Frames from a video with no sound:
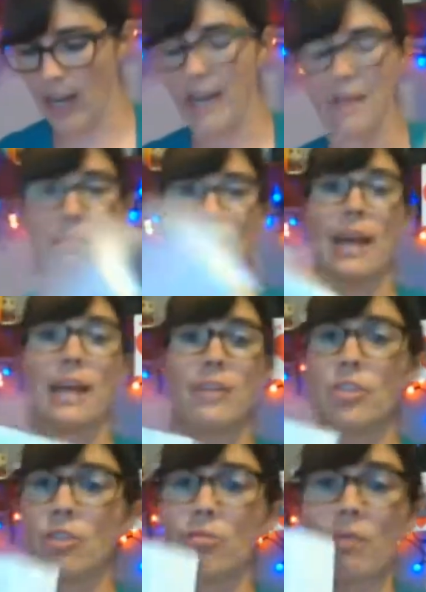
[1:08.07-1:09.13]
page
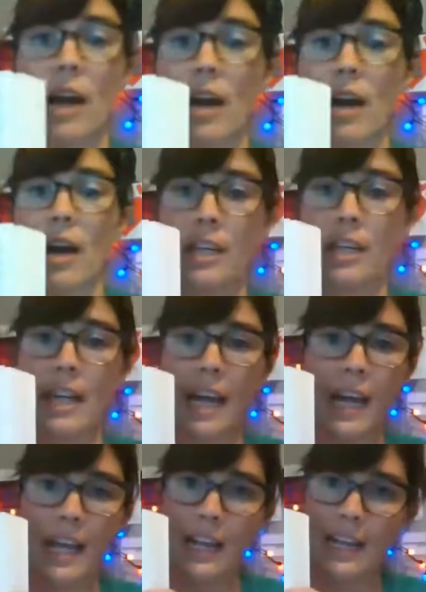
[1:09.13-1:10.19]

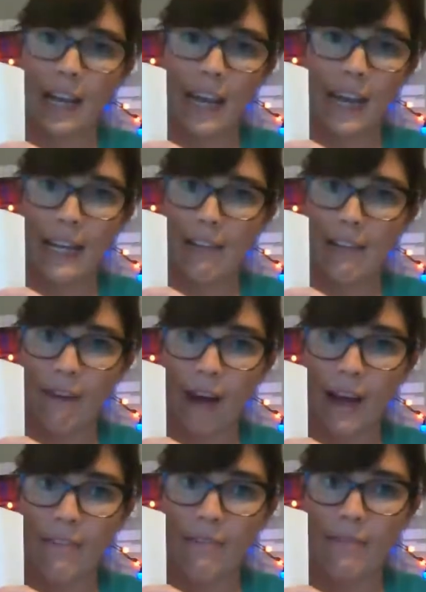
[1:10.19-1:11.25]
385.
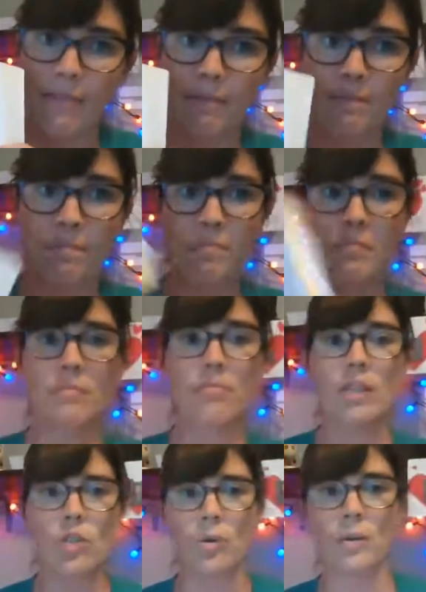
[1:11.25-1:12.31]

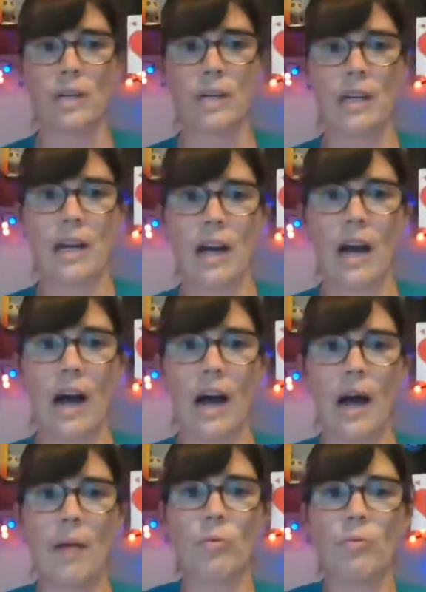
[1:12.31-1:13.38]
So
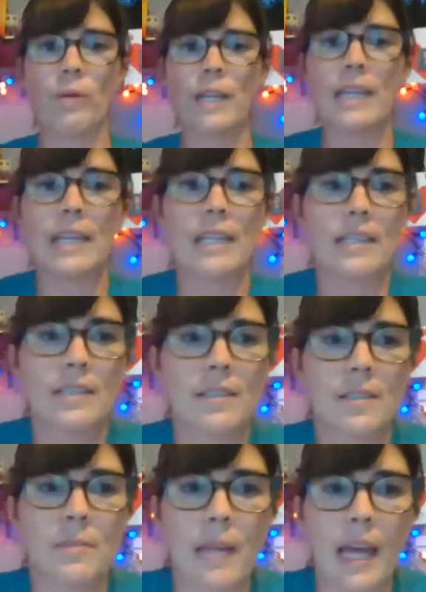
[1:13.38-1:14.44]
we need to be
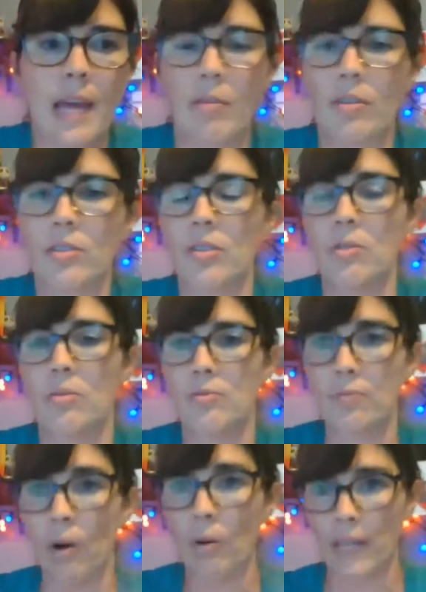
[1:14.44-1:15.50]
able to
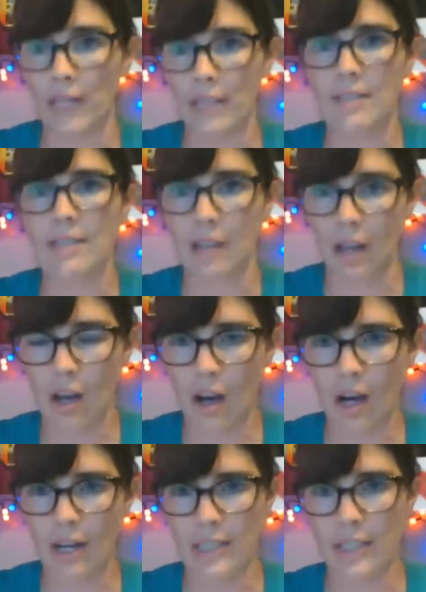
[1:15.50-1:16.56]
focus our
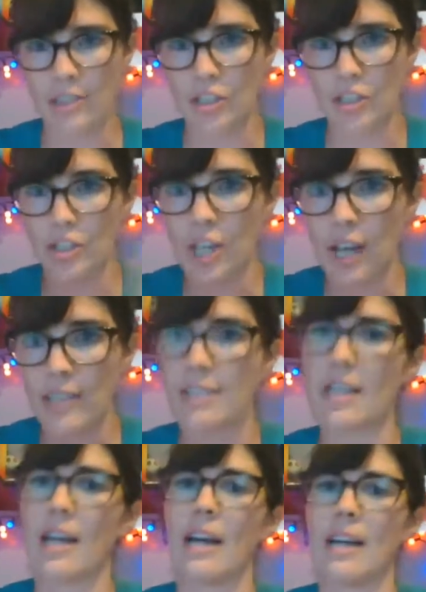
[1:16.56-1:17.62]
attention just
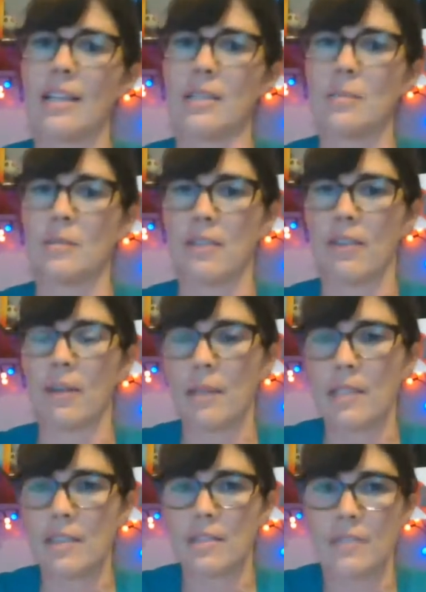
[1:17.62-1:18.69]
on the specific piece of
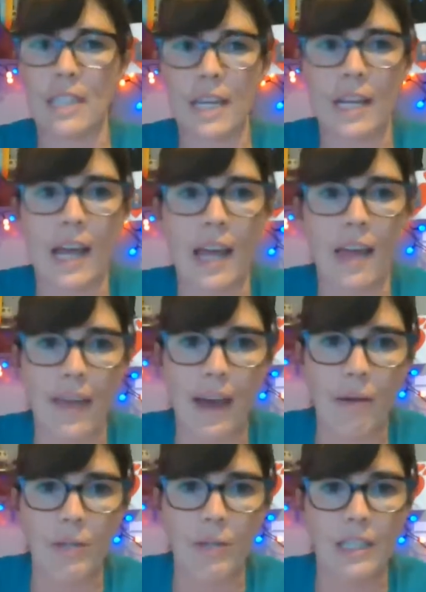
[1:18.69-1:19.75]
DNA that we
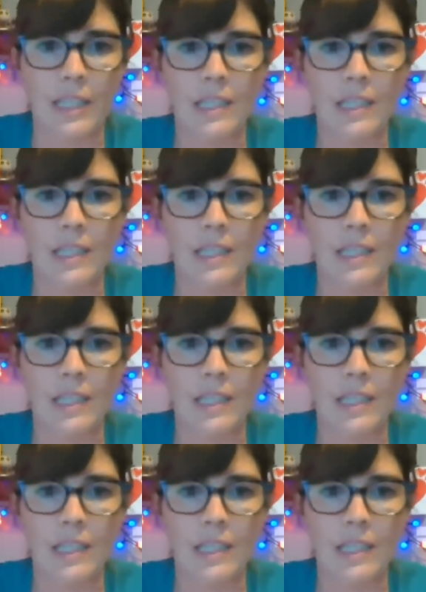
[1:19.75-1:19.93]
need.